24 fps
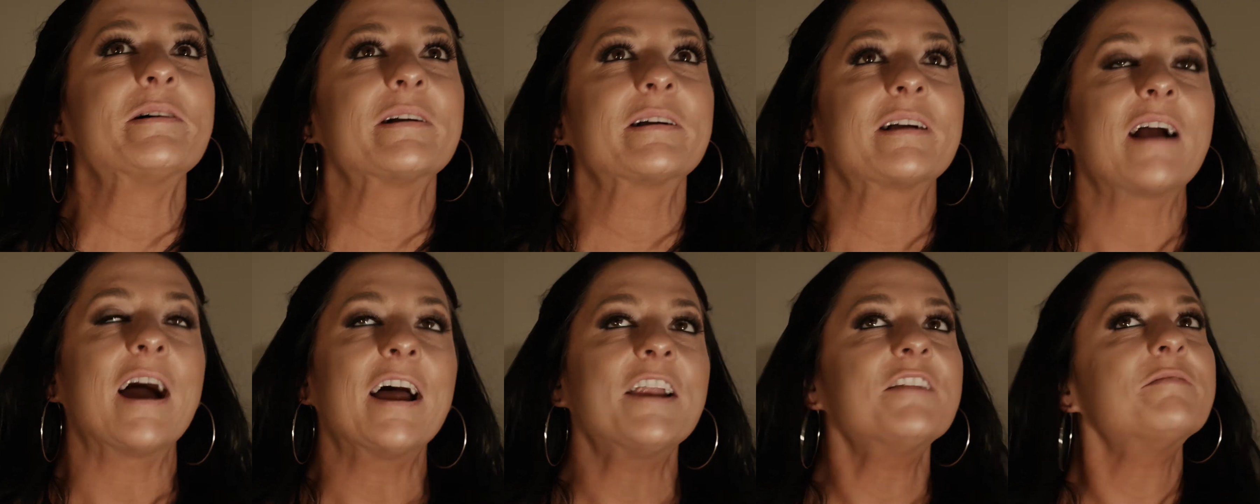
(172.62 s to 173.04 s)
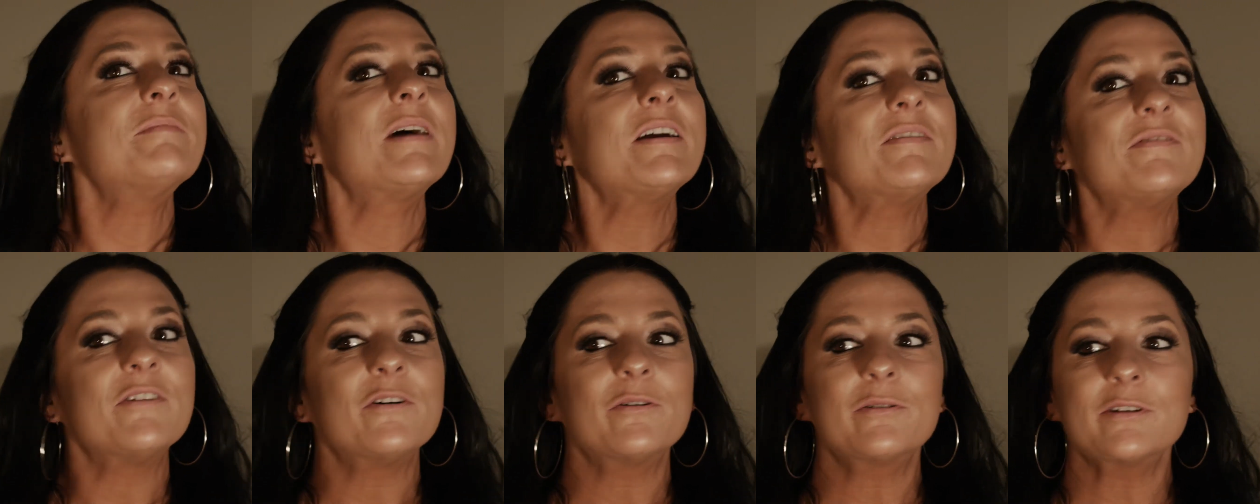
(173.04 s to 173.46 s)
Kind of my
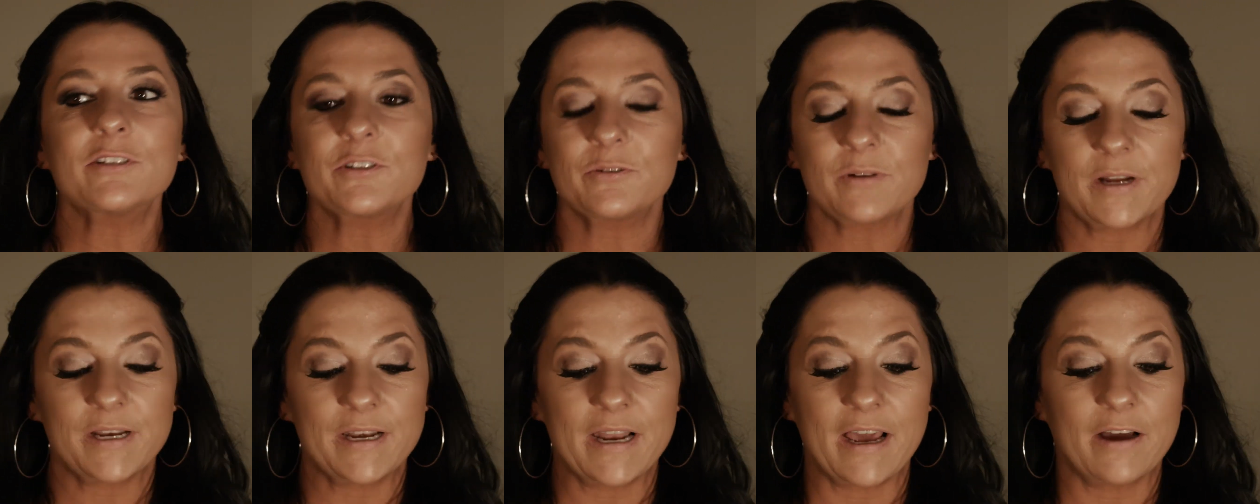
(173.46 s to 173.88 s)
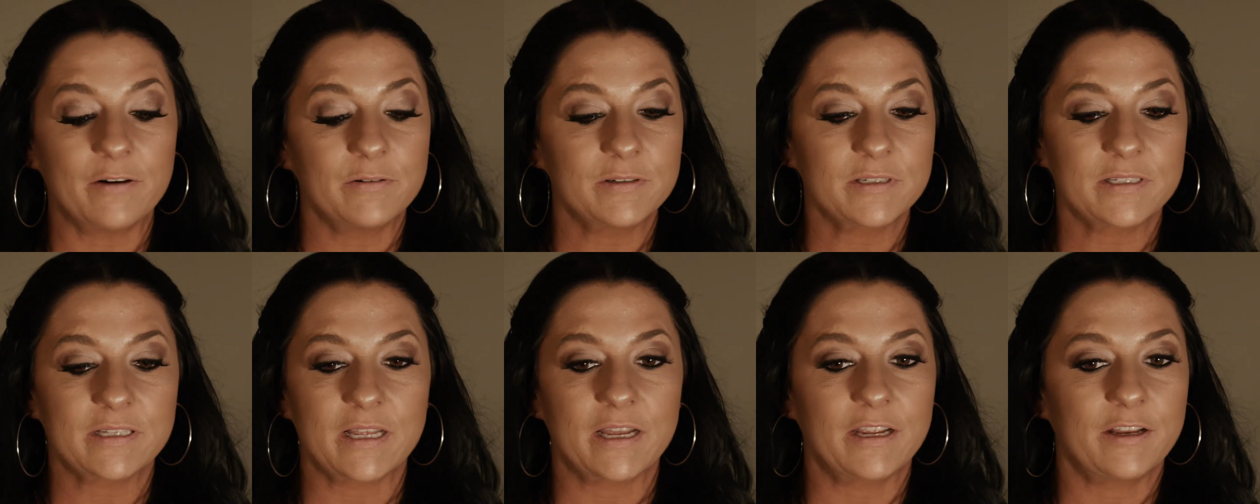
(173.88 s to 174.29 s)
focus right now
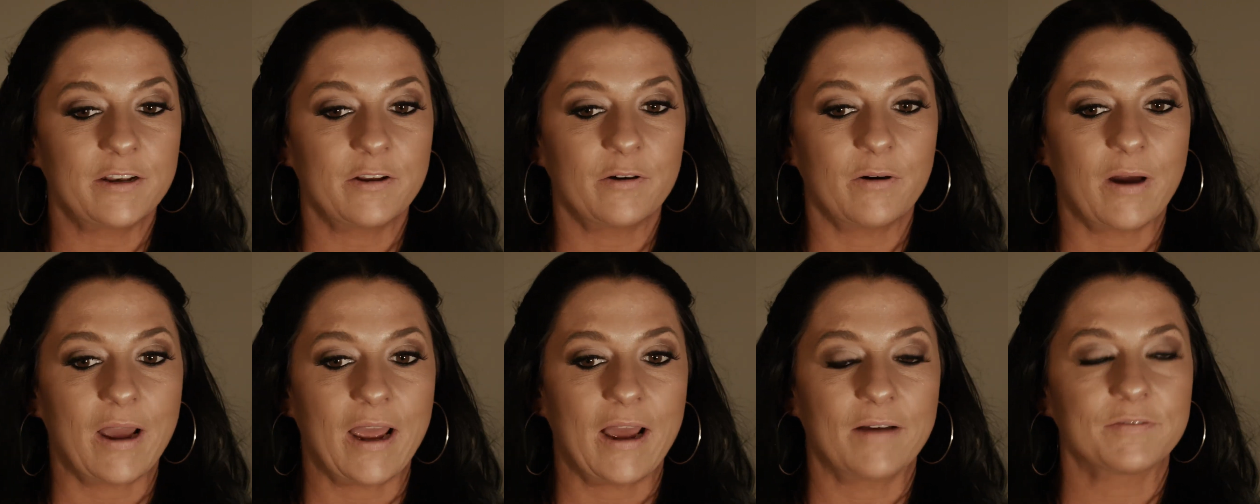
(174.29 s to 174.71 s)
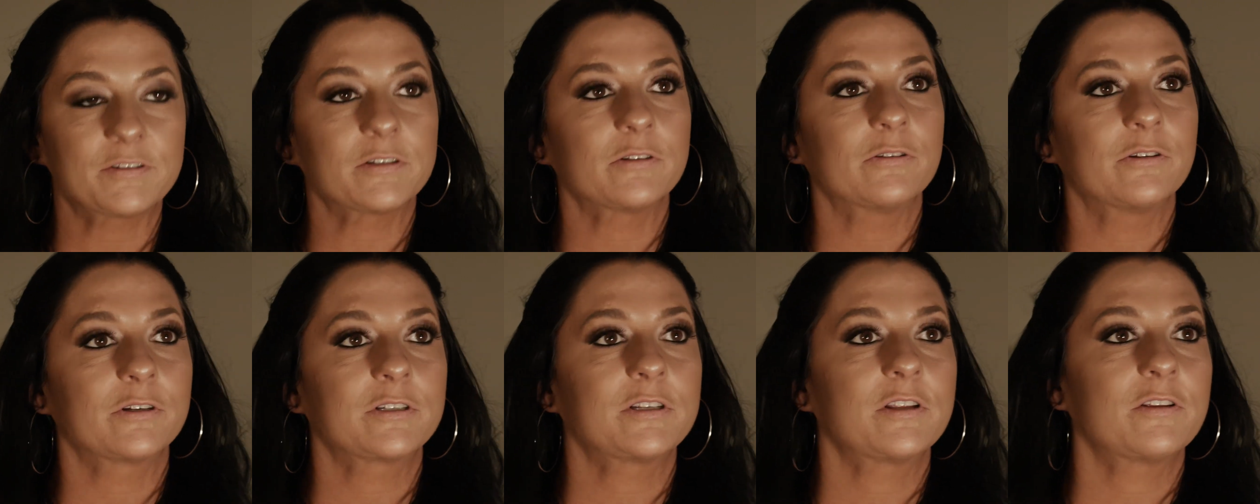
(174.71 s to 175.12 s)
is that, you know, I have to
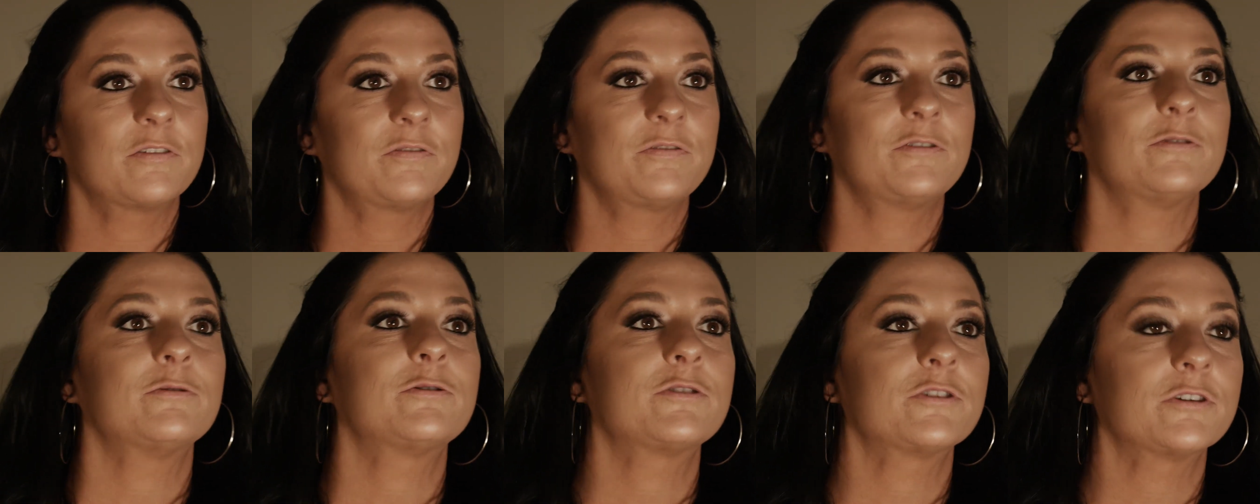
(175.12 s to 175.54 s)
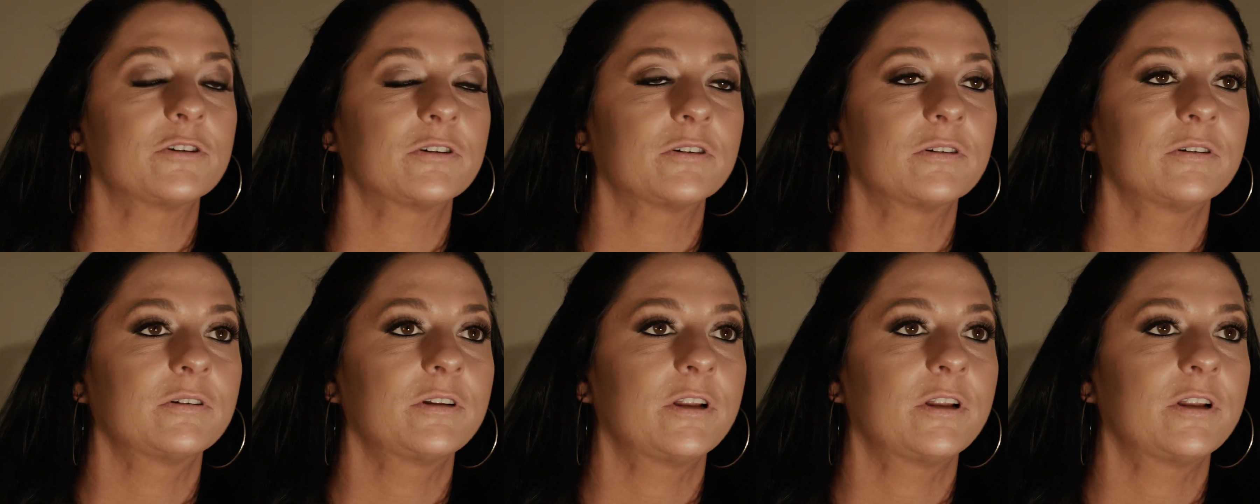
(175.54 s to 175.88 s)
look to the future,